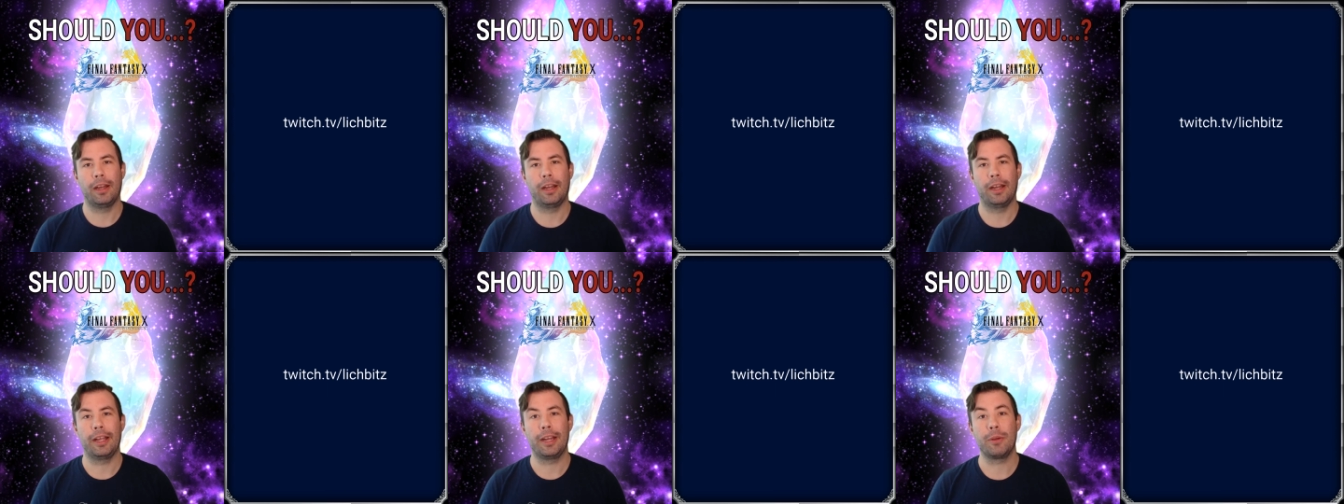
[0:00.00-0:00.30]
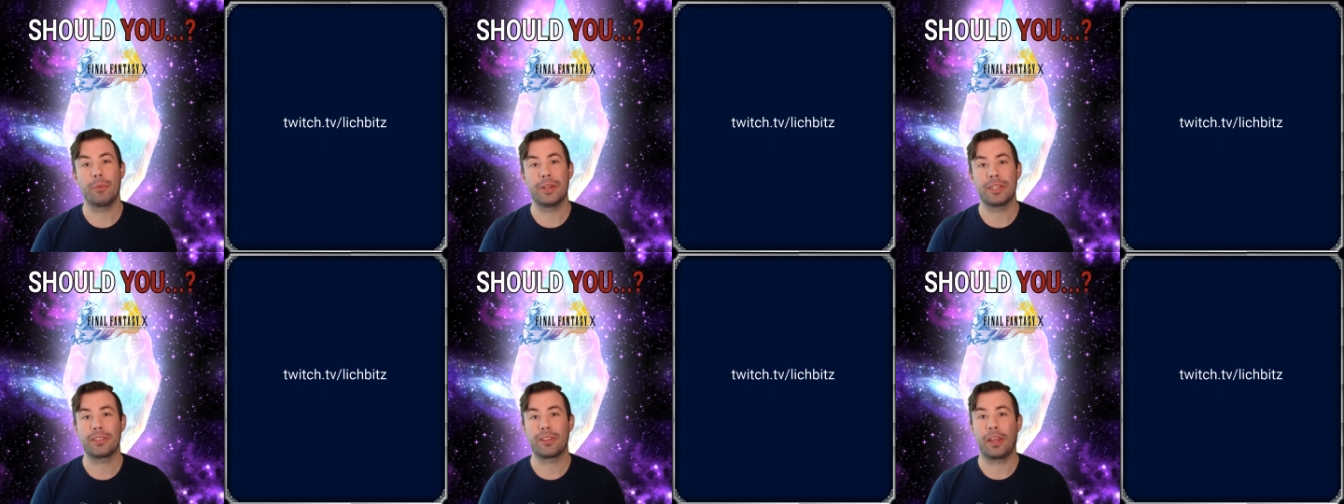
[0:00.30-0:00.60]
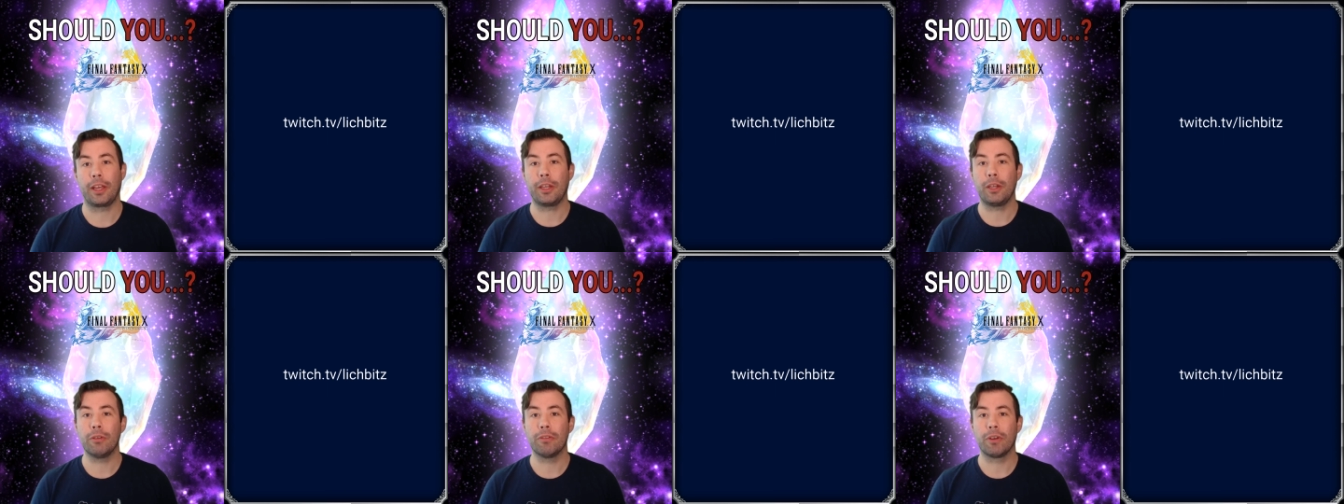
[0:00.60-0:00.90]
Anyways,
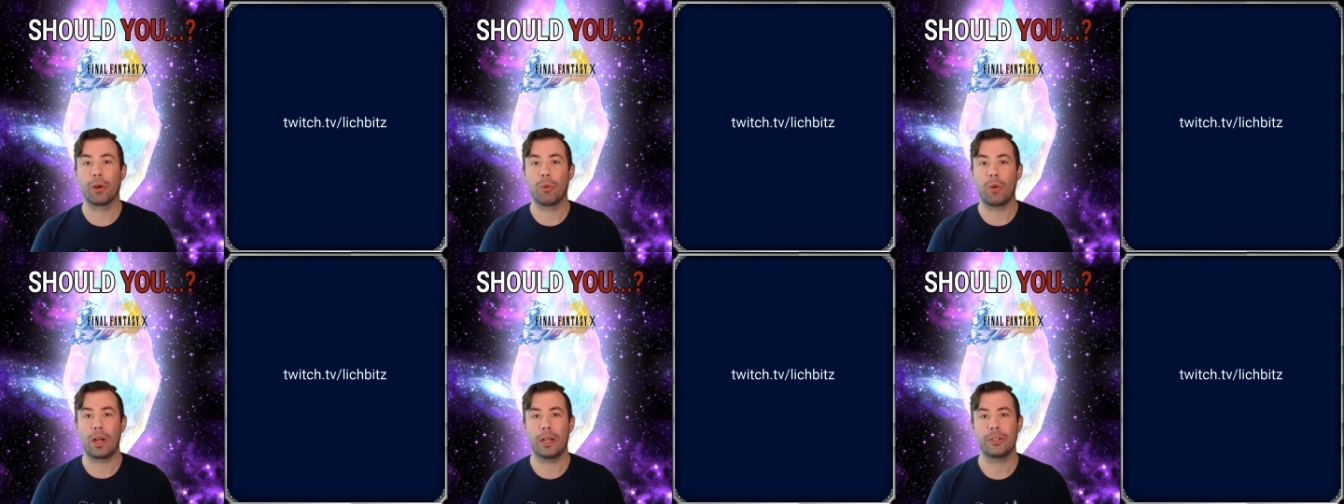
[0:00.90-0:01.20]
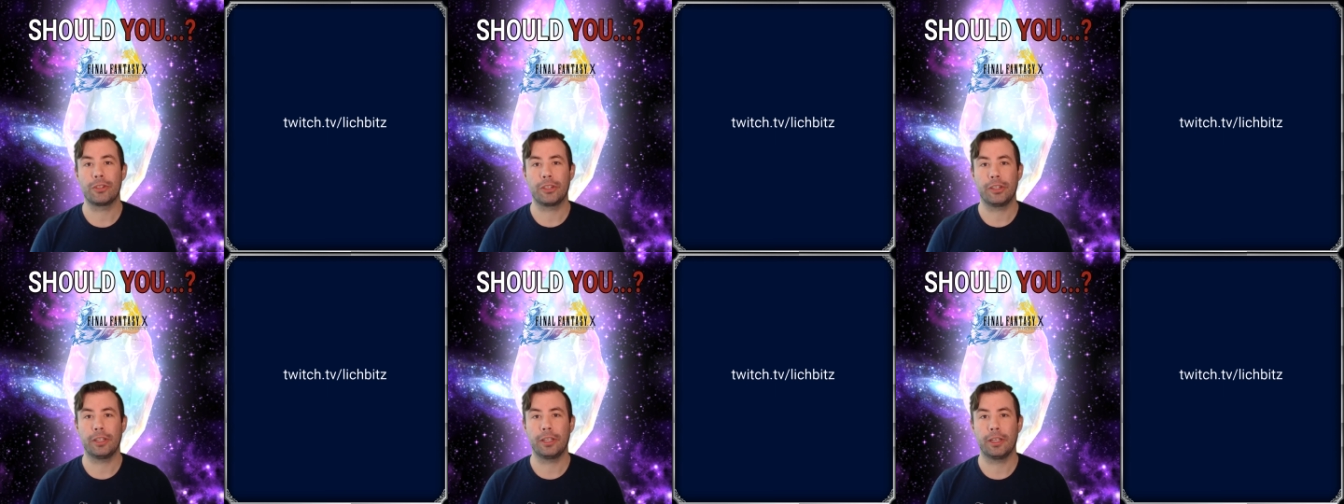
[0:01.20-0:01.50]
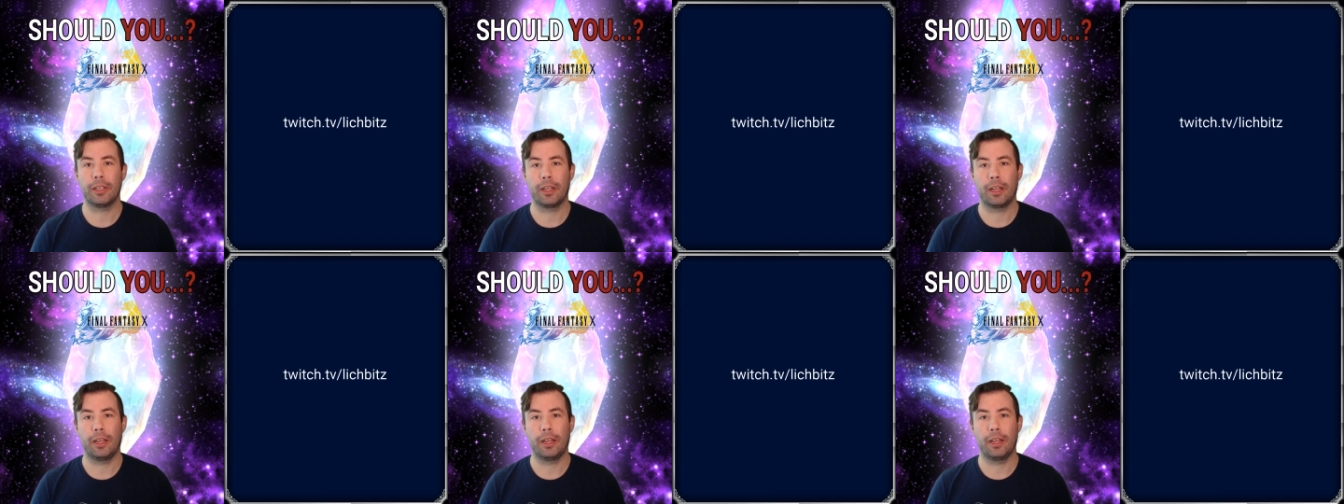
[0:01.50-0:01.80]
thank you for watching,
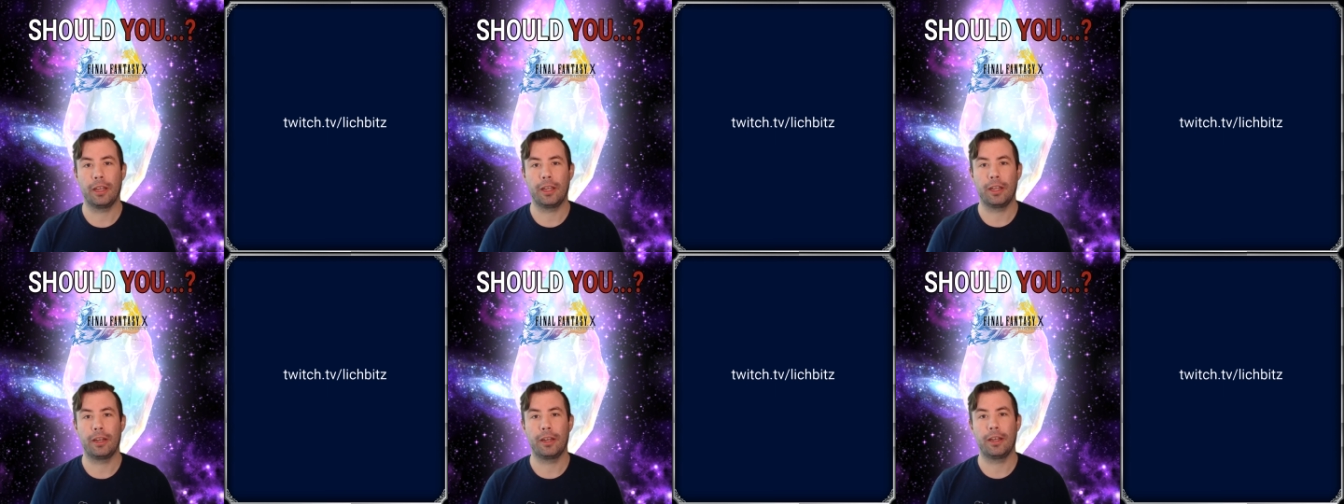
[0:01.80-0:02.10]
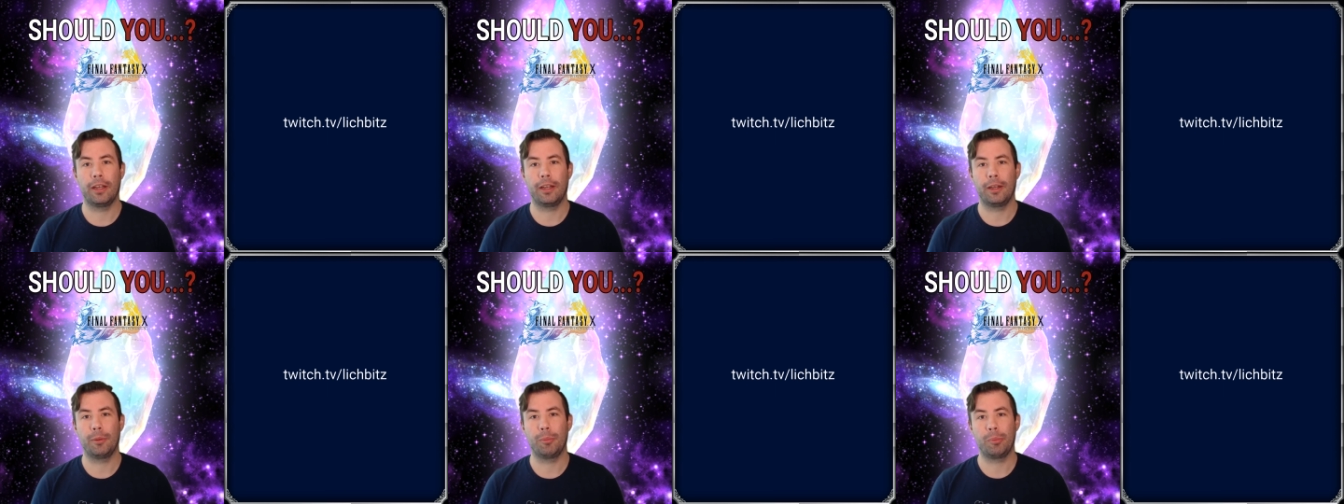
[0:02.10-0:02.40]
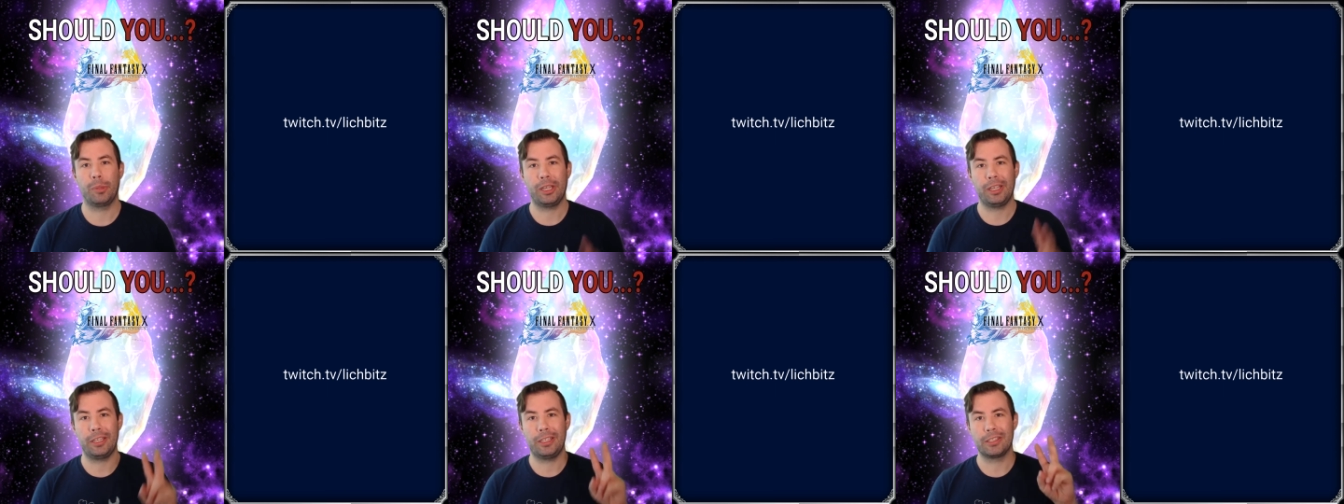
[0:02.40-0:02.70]
and
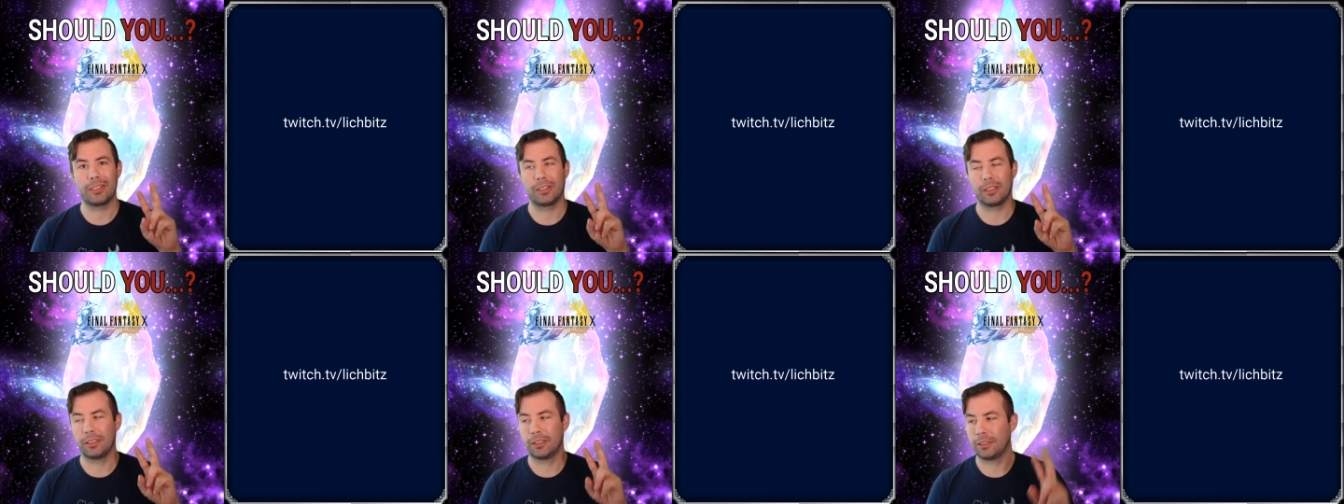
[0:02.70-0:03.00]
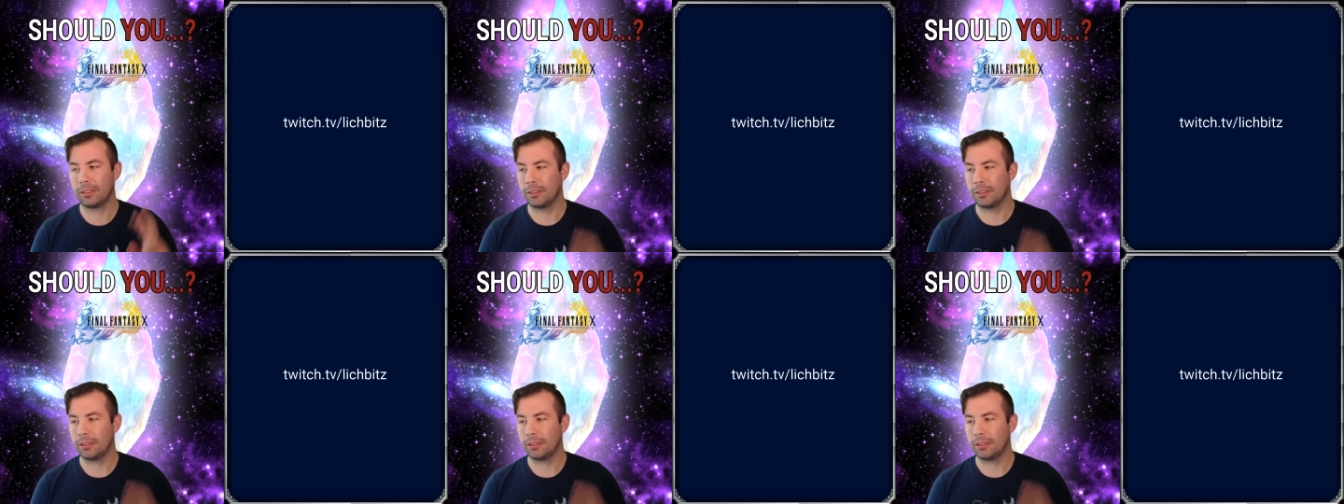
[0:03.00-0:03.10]
be easy.